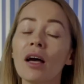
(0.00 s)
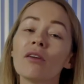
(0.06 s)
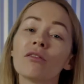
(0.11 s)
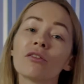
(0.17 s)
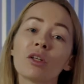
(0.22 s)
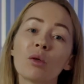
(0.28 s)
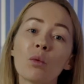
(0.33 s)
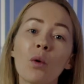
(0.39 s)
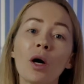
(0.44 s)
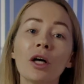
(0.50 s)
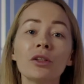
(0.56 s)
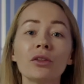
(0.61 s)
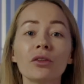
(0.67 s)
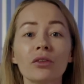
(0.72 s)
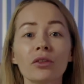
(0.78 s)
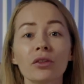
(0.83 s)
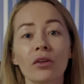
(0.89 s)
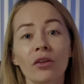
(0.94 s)
From 1
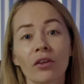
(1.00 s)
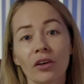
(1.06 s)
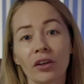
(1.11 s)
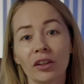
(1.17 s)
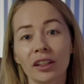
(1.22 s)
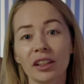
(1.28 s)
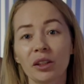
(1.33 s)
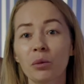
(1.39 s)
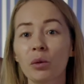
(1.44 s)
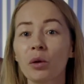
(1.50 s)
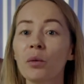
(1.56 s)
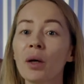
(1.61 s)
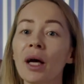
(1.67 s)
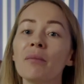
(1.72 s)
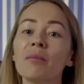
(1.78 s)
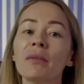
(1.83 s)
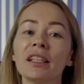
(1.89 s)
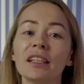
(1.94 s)
to 2:30 we
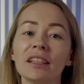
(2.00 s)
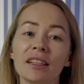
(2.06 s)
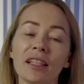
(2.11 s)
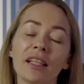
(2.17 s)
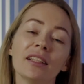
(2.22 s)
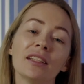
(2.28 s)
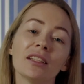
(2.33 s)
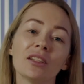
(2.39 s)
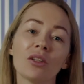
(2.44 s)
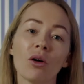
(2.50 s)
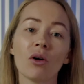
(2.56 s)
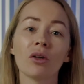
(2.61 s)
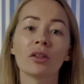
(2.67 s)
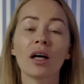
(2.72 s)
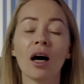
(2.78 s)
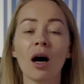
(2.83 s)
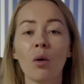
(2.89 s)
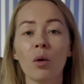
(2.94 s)
were meditating
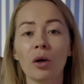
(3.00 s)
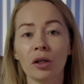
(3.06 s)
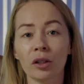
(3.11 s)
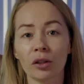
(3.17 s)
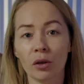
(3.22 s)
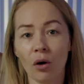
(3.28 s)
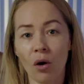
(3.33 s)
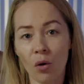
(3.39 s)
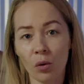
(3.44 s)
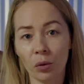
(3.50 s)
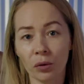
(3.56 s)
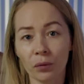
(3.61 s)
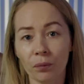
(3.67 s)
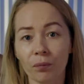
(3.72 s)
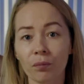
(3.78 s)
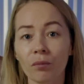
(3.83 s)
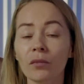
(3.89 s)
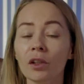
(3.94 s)
on our
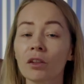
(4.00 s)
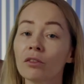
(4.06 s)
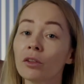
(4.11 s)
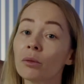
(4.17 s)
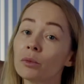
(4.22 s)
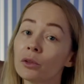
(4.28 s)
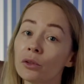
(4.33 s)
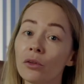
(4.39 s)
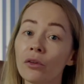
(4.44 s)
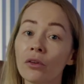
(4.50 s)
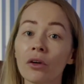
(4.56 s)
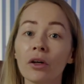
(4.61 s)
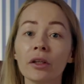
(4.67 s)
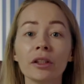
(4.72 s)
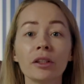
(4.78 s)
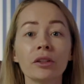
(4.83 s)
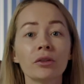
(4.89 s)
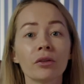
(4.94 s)
own. From
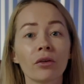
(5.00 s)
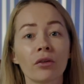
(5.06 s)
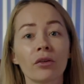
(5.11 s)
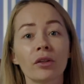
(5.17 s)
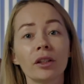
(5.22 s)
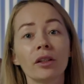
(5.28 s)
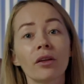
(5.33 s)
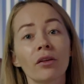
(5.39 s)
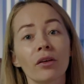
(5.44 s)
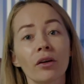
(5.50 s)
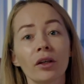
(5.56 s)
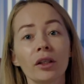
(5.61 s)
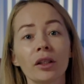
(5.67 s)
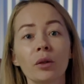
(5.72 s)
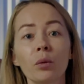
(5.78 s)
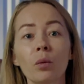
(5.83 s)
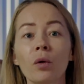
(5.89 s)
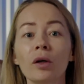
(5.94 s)
2:30 to
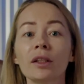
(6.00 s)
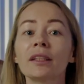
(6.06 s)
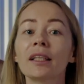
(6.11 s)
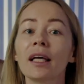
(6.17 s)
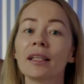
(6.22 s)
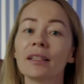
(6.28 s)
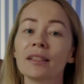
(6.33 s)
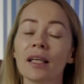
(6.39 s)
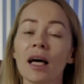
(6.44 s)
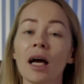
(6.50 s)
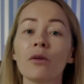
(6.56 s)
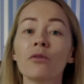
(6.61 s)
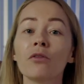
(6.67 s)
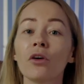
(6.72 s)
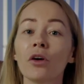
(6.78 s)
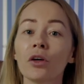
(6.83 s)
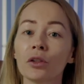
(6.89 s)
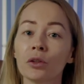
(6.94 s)
3:30 was a time
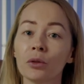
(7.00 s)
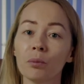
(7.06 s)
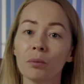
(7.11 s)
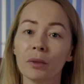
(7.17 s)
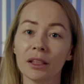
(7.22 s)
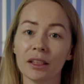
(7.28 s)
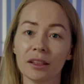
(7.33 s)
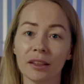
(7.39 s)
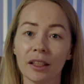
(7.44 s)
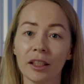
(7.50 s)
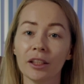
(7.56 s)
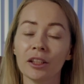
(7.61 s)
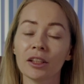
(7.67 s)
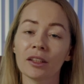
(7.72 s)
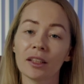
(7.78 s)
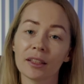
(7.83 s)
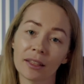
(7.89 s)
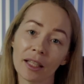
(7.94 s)
for a group
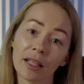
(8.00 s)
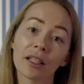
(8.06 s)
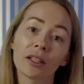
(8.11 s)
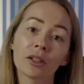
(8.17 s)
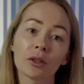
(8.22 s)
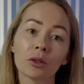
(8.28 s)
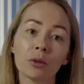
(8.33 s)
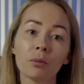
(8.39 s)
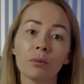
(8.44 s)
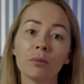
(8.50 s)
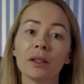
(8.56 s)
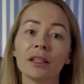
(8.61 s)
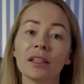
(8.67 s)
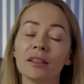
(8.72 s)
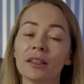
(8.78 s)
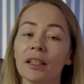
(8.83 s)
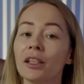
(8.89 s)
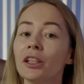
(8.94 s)
meditation, the second group
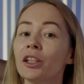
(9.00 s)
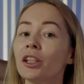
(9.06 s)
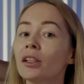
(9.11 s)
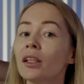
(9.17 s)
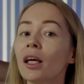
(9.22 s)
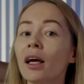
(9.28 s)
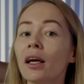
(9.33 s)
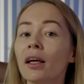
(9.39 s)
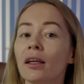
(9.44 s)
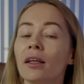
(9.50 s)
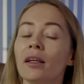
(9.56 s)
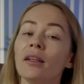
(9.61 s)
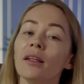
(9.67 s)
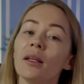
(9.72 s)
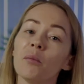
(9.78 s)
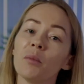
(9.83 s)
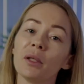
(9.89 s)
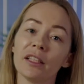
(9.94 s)
meditation
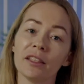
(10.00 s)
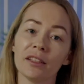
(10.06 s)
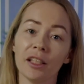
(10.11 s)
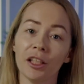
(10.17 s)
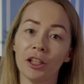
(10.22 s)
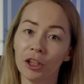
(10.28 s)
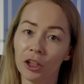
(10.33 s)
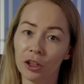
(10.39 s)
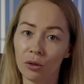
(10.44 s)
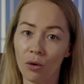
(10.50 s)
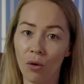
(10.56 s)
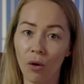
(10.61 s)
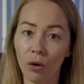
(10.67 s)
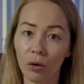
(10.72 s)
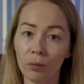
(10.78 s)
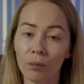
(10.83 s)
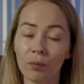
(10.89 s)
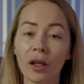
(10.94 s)
in the meditation
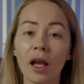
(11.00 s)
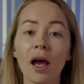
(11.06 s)
hall.